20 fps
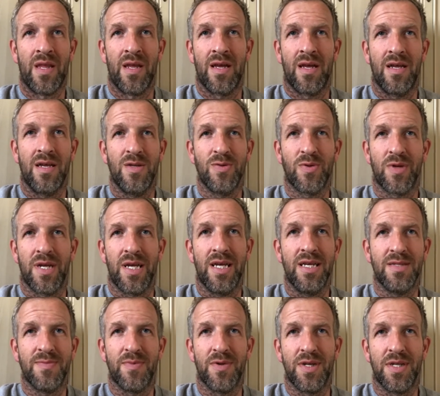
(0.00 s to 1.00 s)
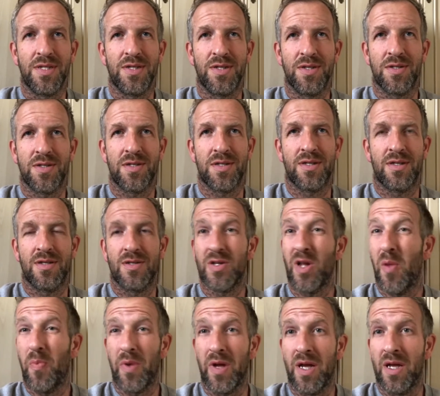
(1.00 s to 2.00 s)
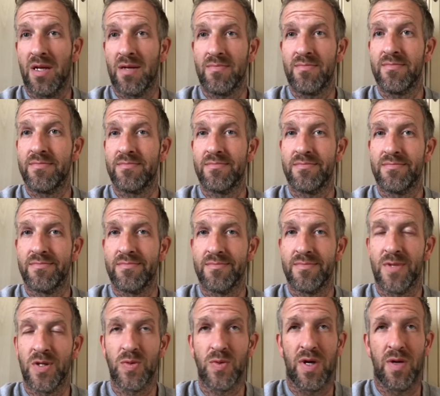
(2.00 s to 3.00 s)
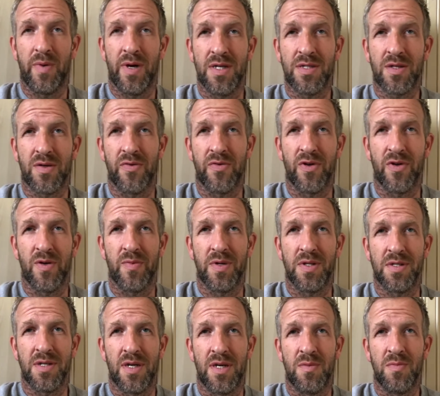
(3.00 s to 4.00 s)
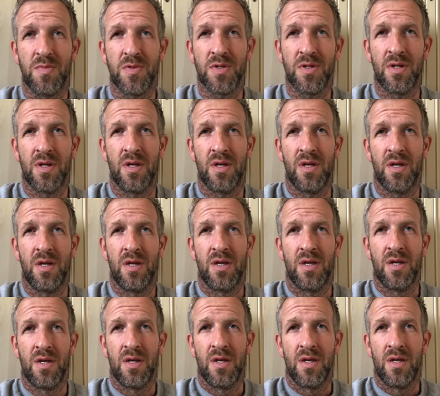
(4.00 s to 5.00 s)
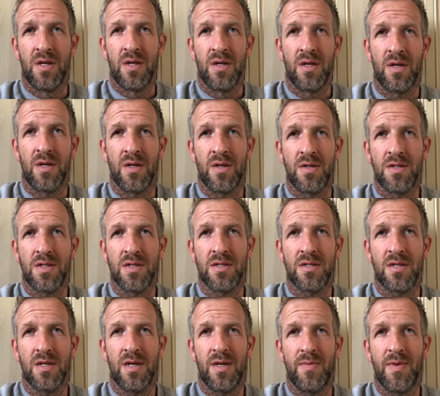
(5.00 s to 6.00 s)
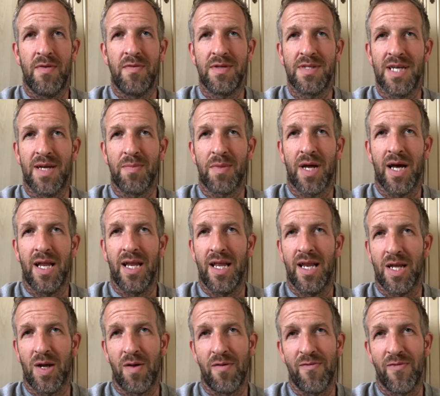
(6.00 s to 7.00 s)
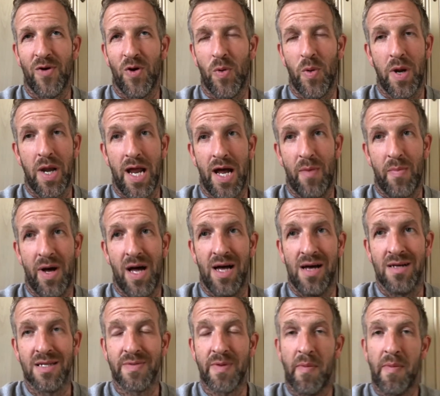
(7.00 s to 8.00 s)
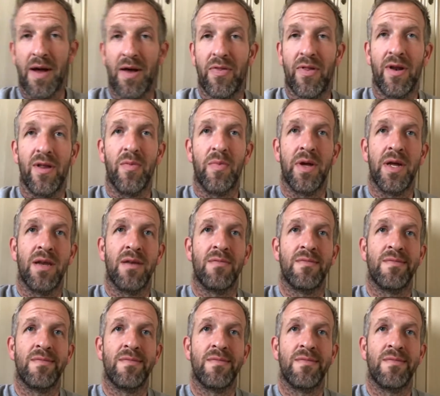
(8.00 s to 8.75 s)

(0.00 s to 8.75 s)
is what it is, but it's just sloppy as well by Scunthorpe at times. You know, just every time Carlisle are going forward now, my heart's in my mouth a little bit.